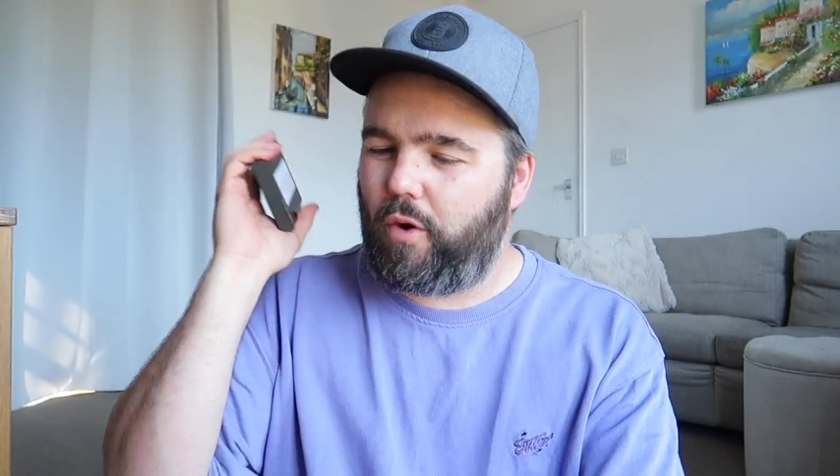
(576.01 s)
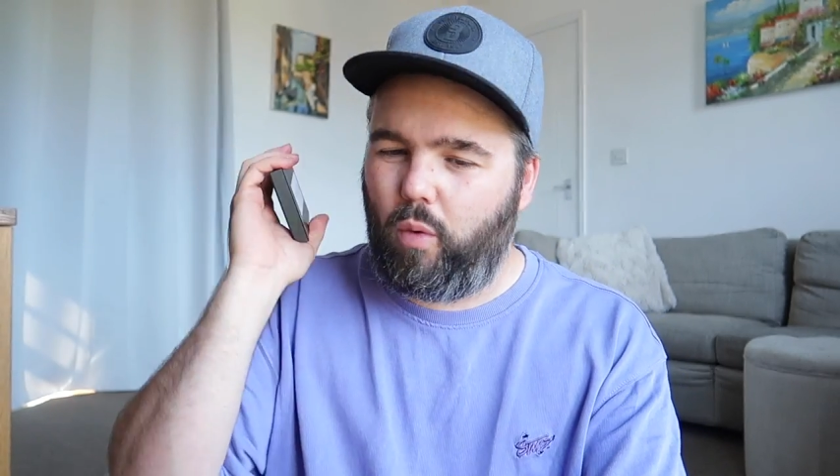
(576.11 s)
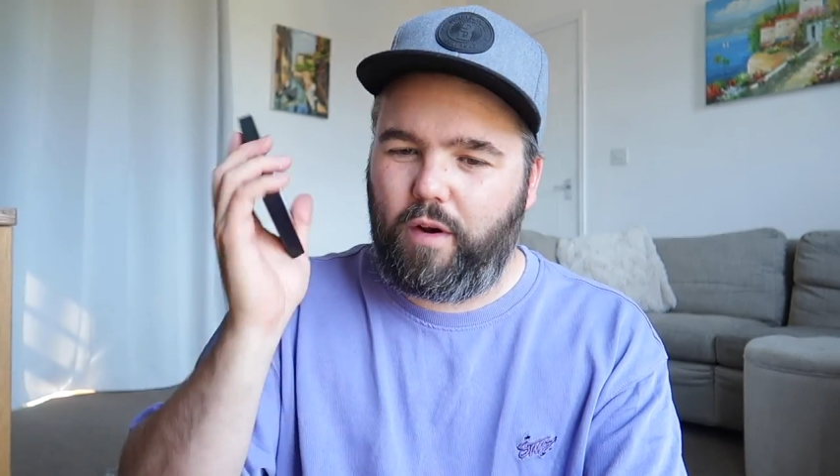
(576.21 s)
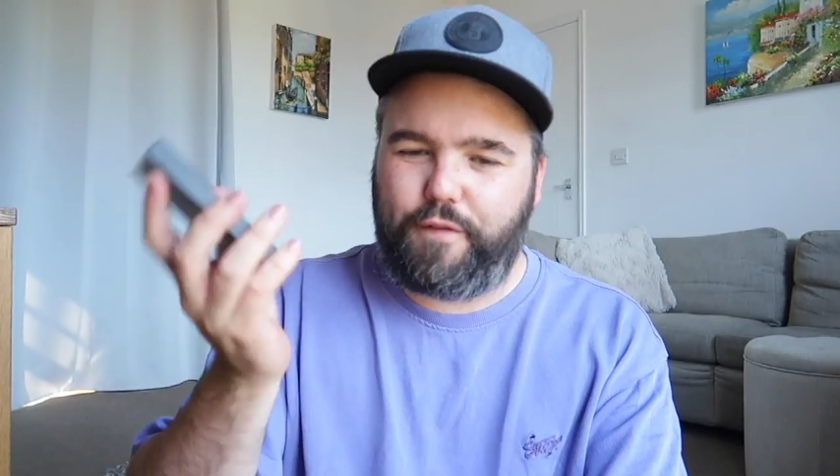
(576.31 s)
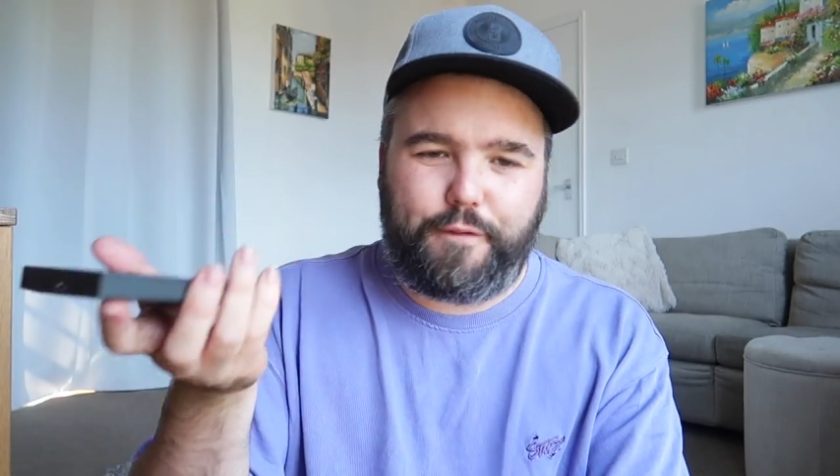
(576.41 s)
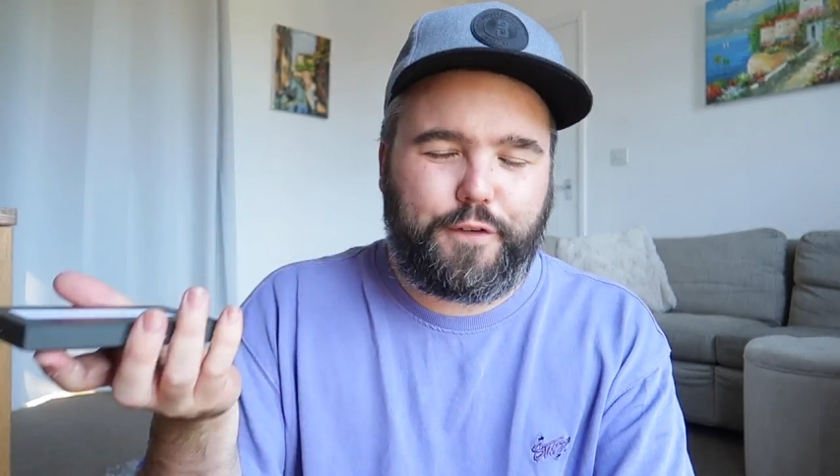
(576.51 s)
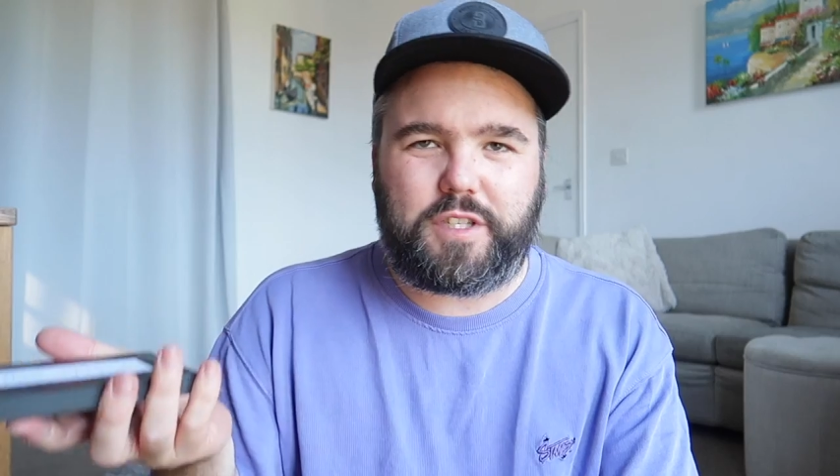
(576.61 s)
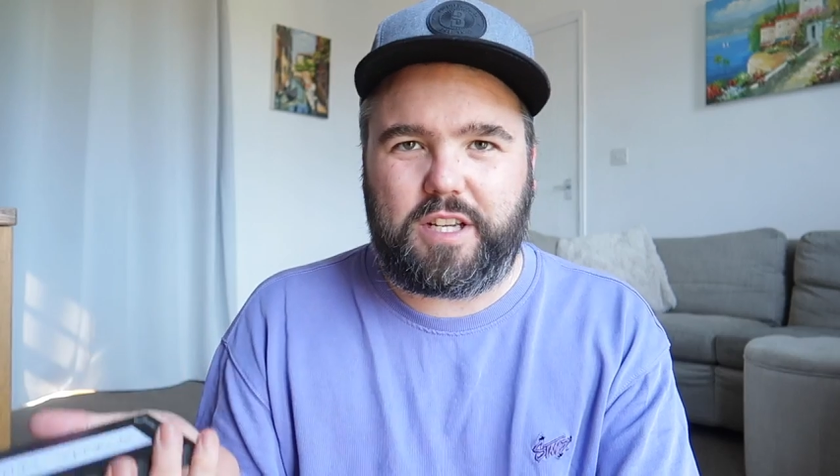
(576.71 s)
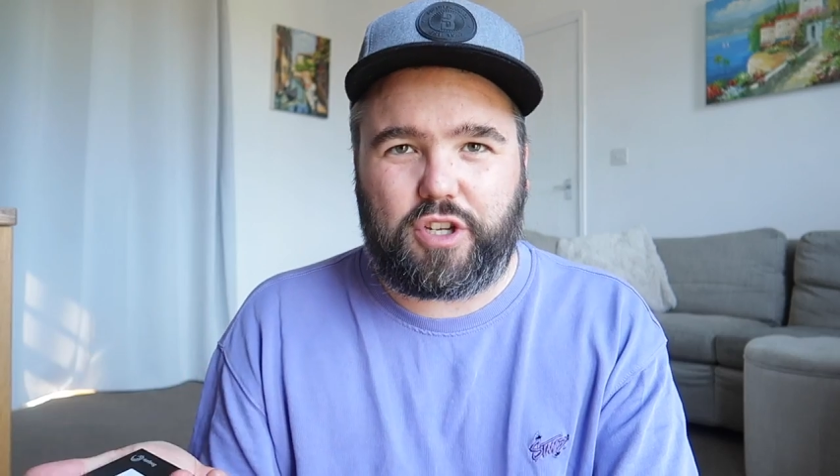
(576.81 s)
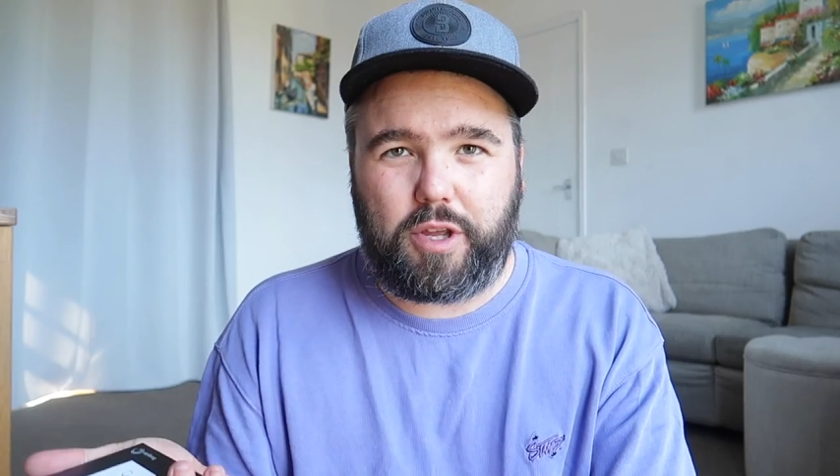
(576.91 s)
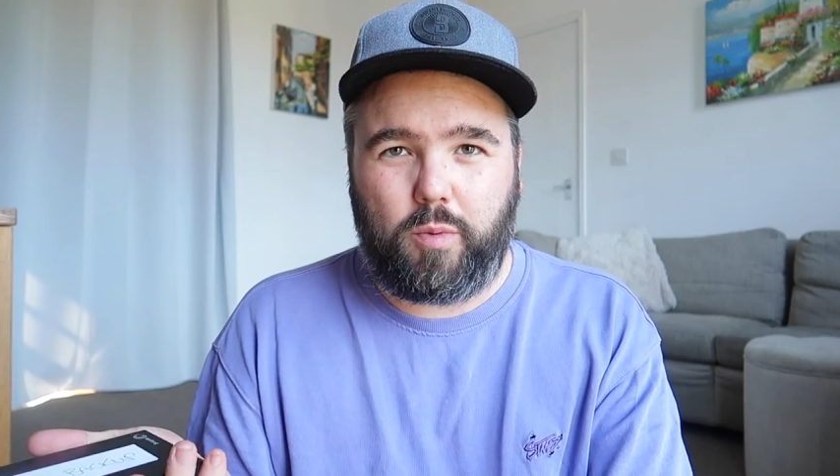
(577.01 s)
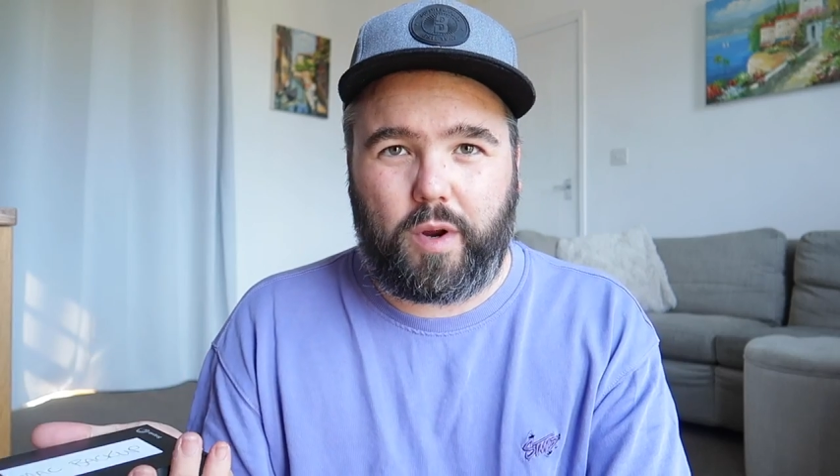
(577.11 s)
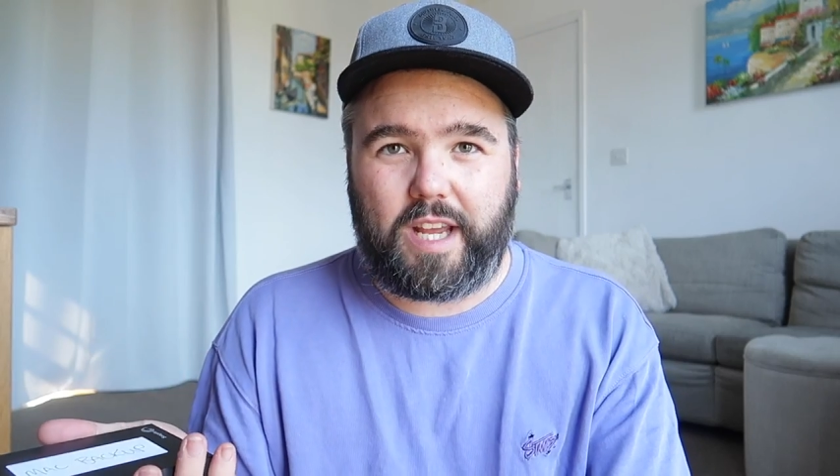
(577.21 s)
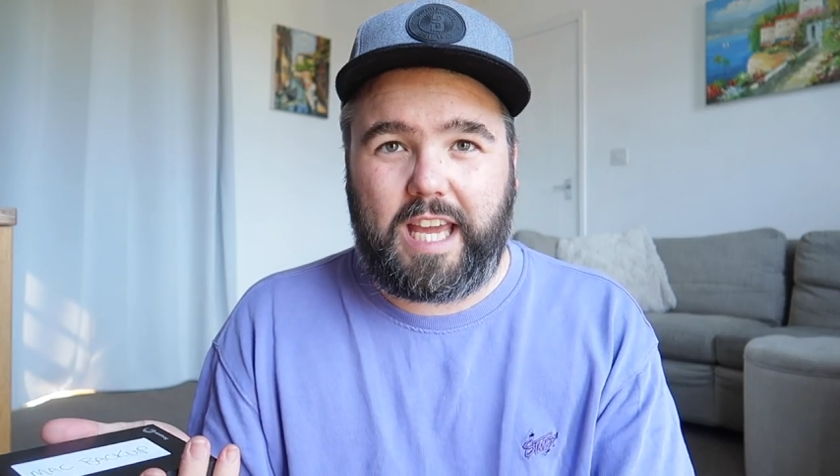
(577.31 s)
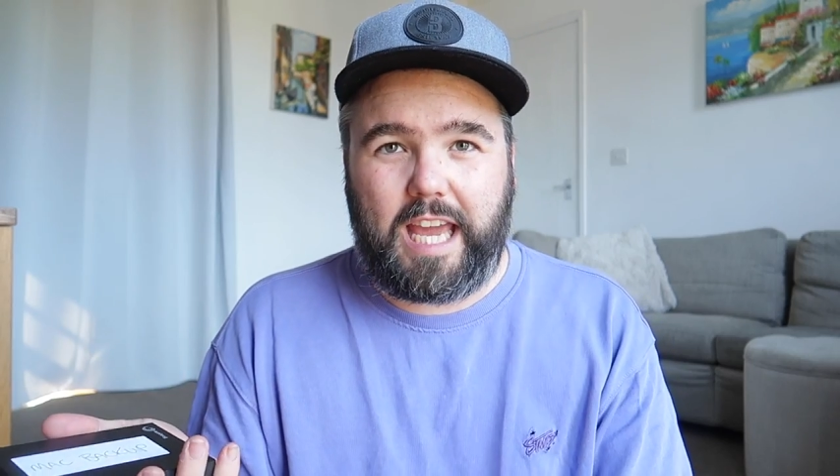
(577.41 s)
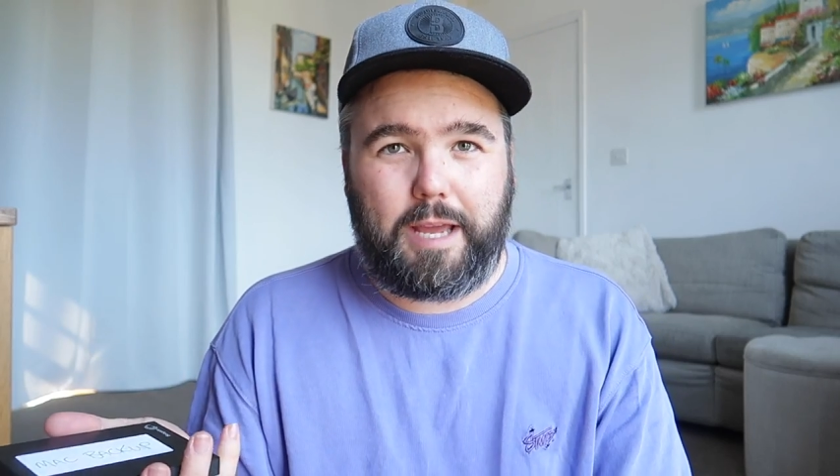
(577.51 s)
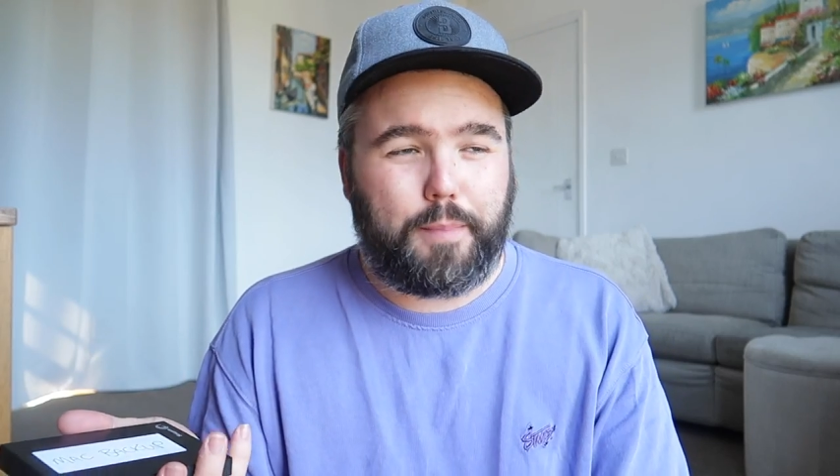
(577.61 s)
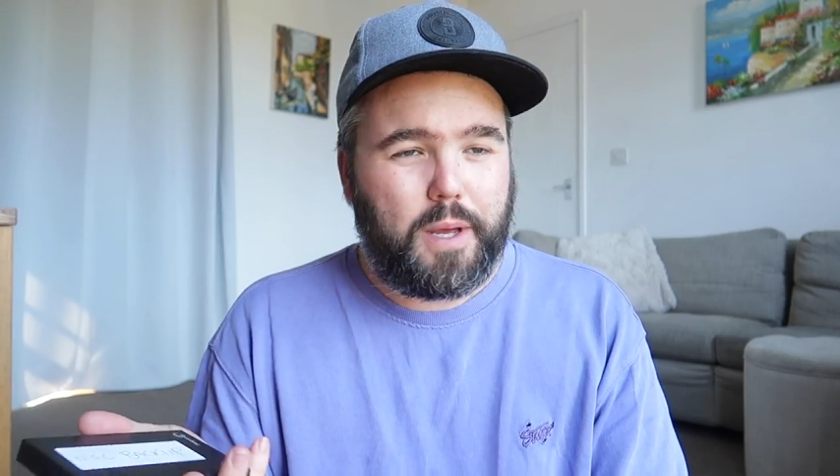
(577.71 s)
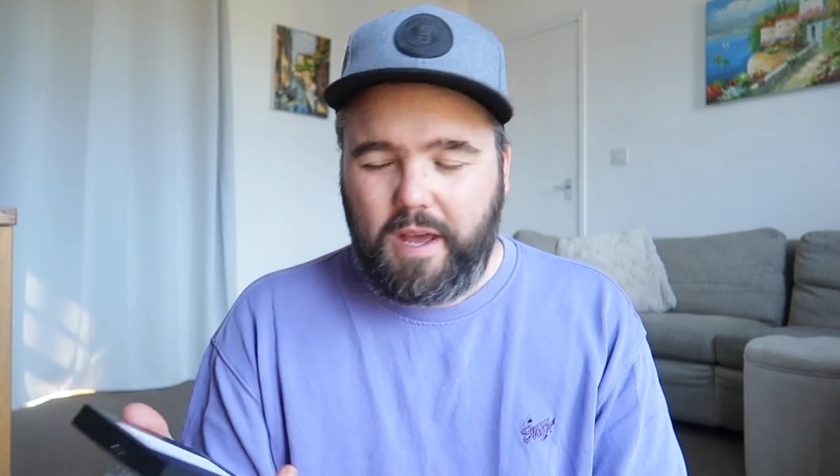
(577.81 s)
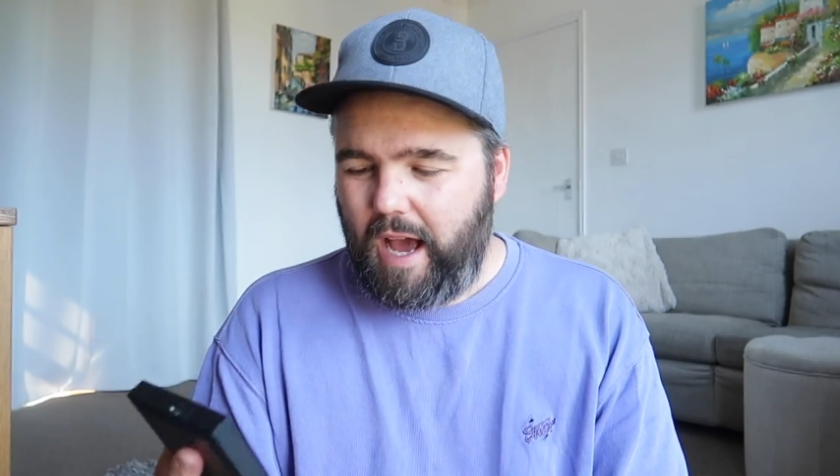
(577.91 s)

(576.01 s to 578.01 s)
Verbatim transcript: all of your footage that you want to keep,